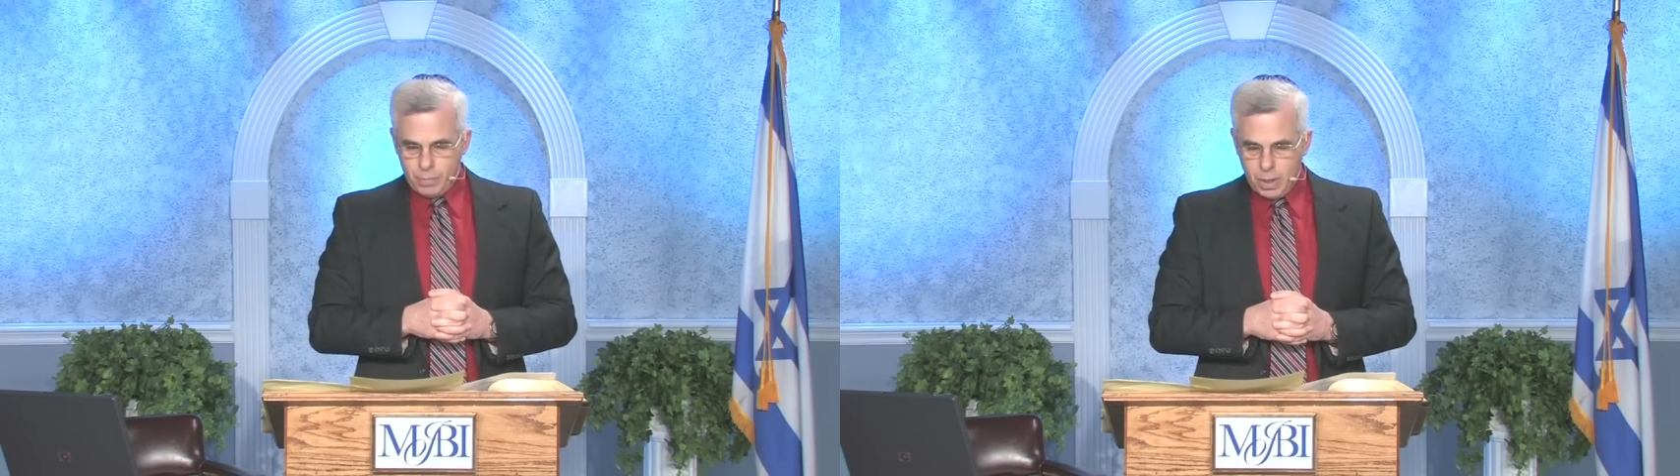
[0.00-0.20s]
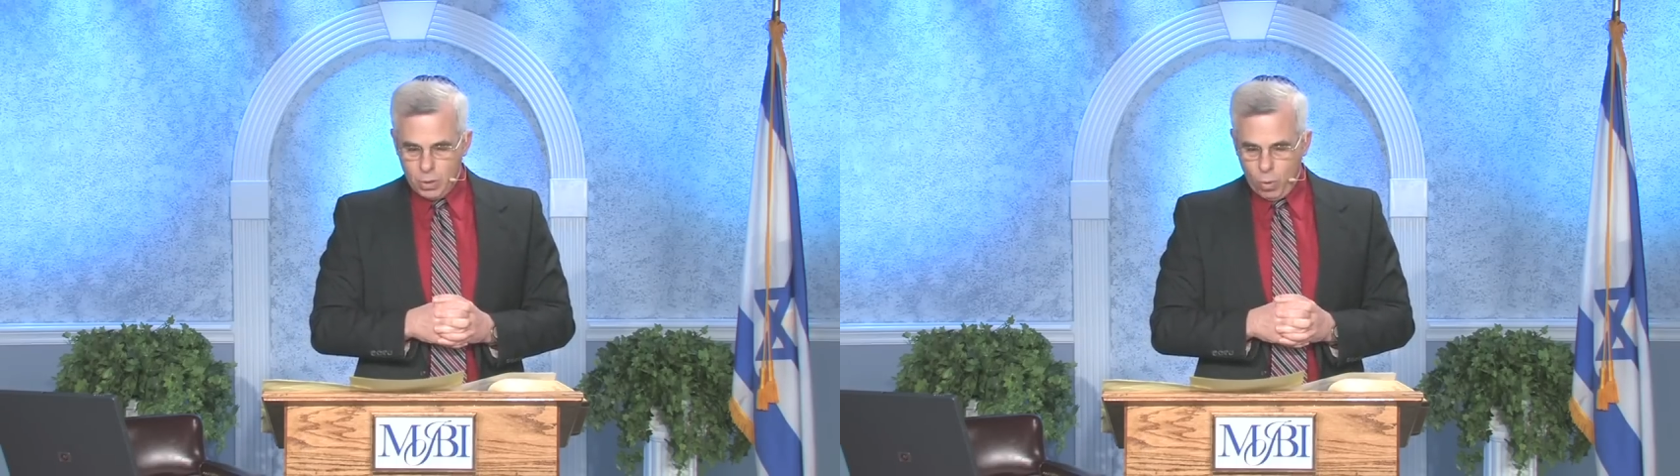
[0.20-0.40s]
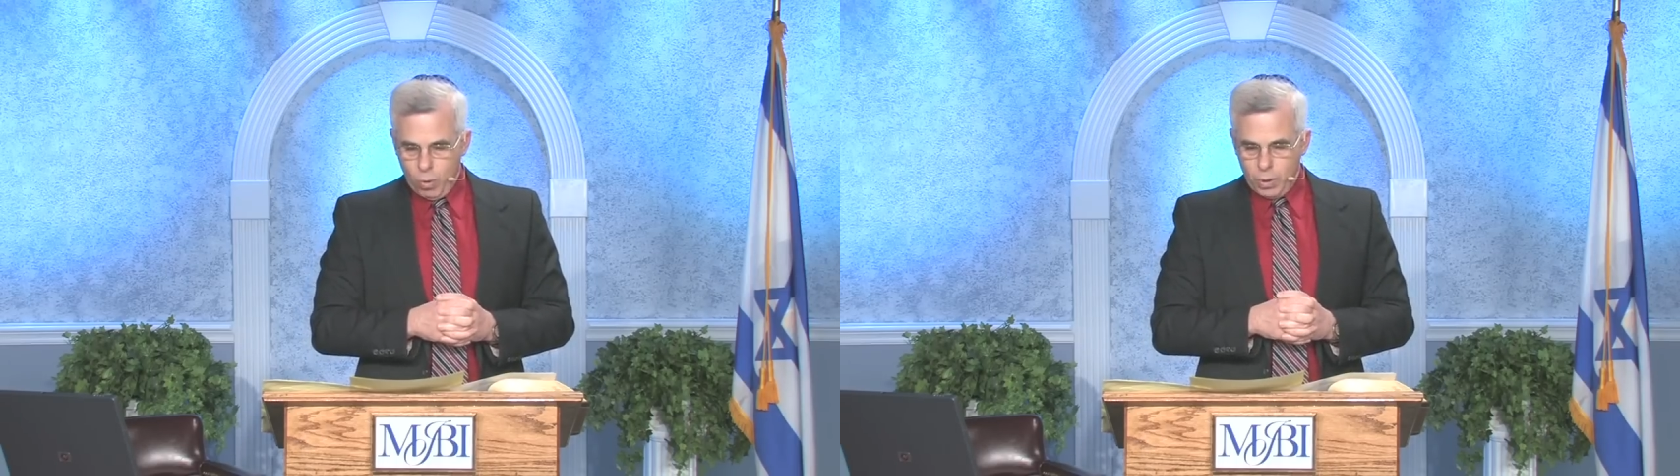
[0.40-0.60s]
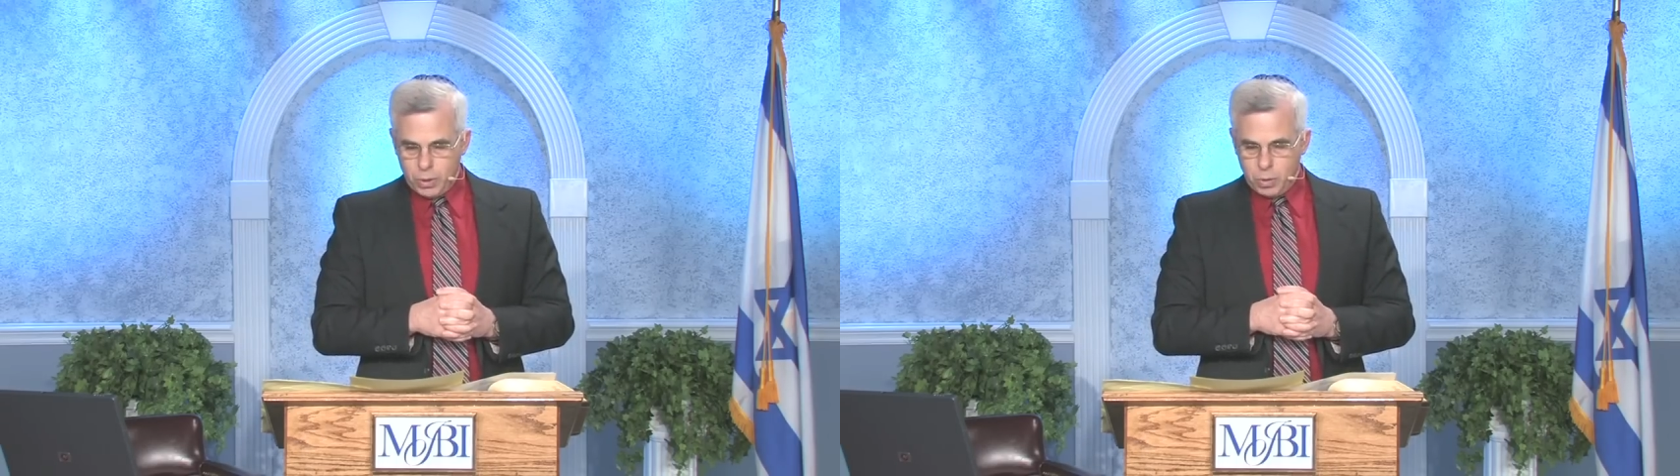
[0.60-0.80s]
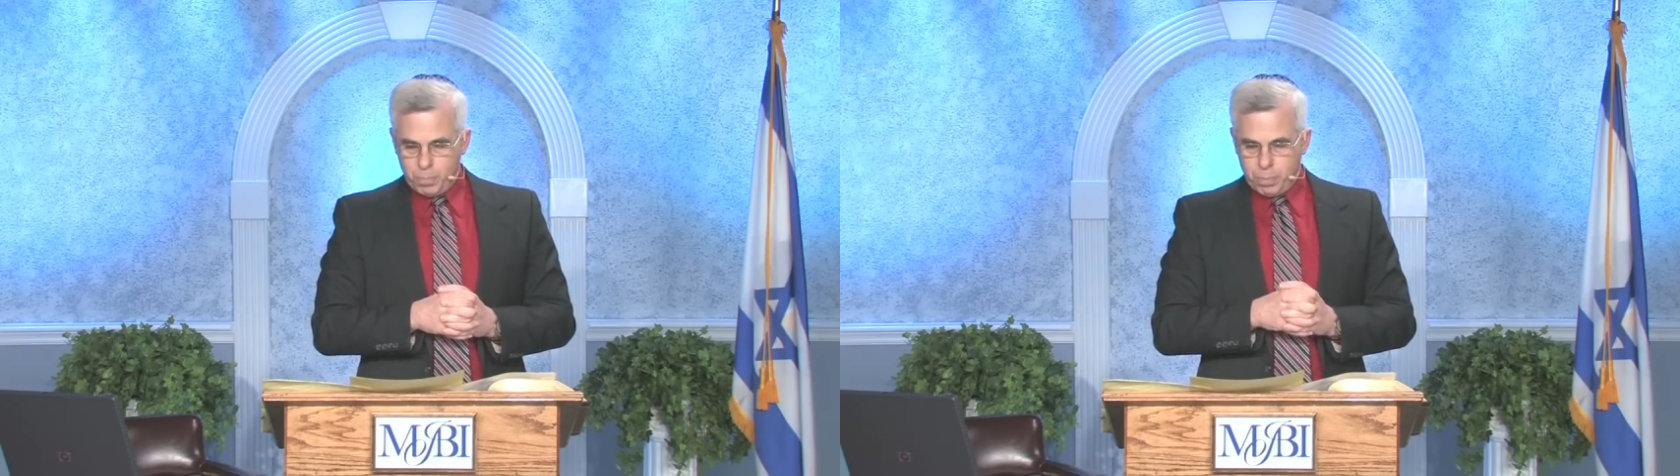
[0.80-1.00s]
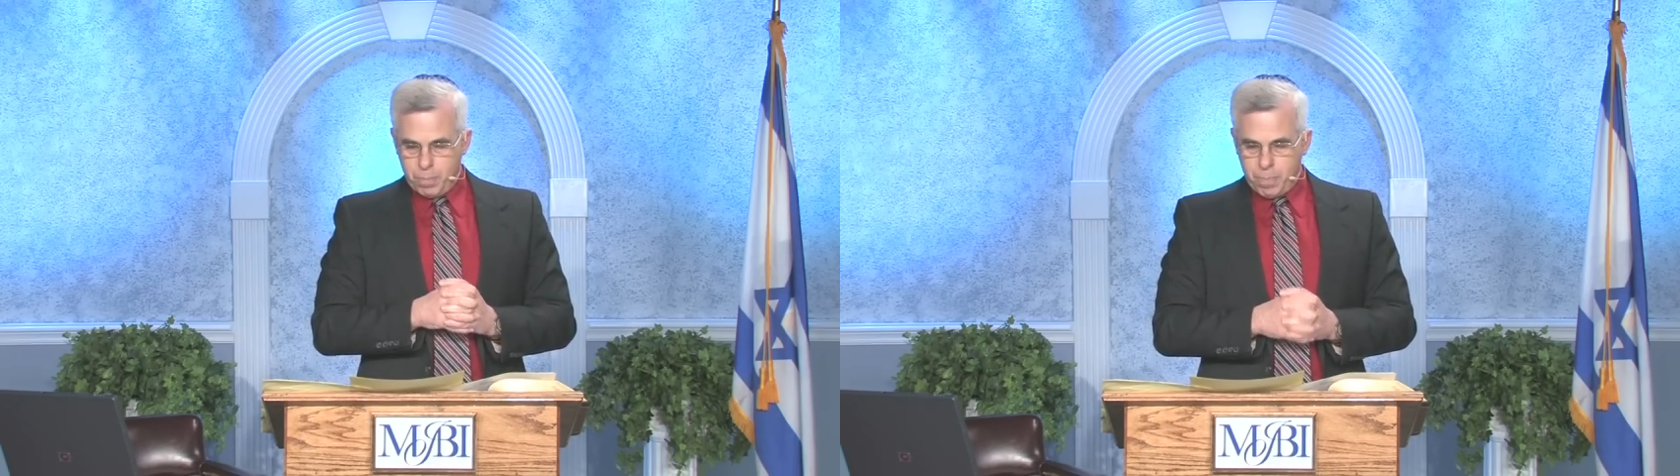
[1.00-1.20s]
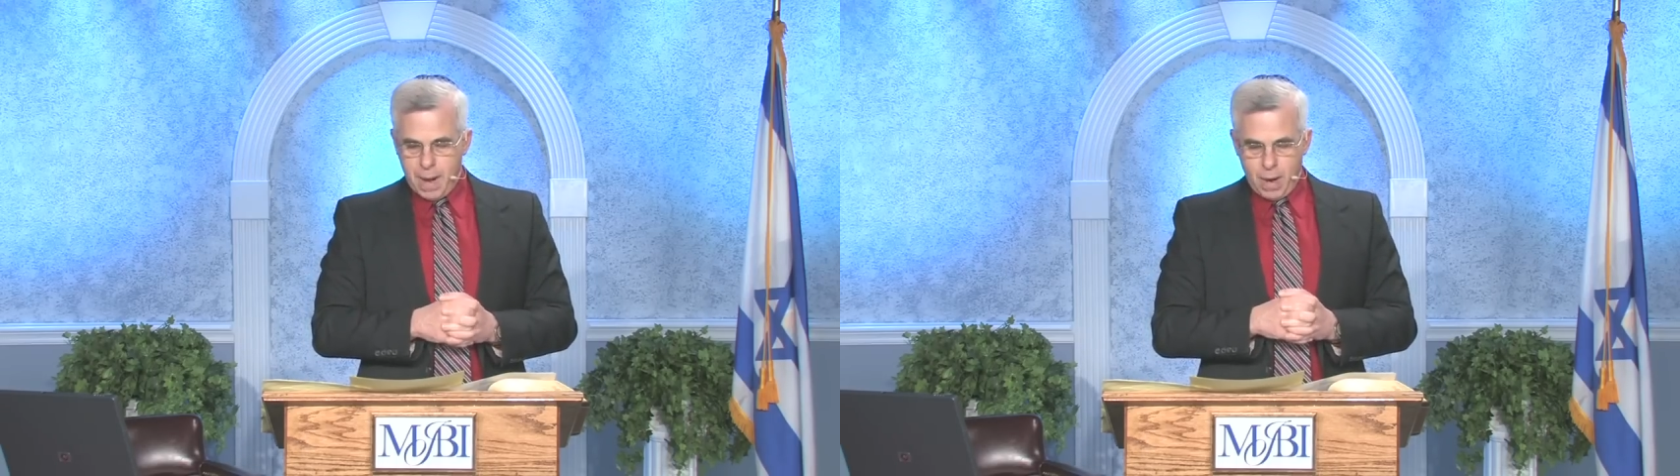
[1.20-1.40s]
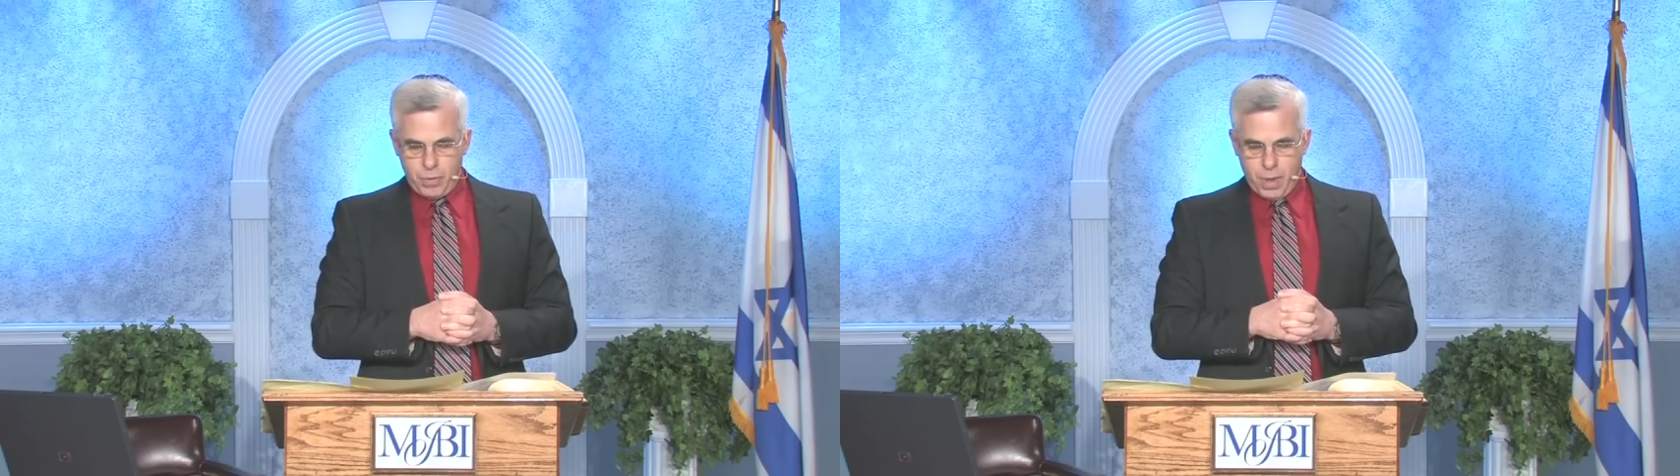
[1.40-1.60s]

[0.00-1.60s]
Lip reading: in order to prepare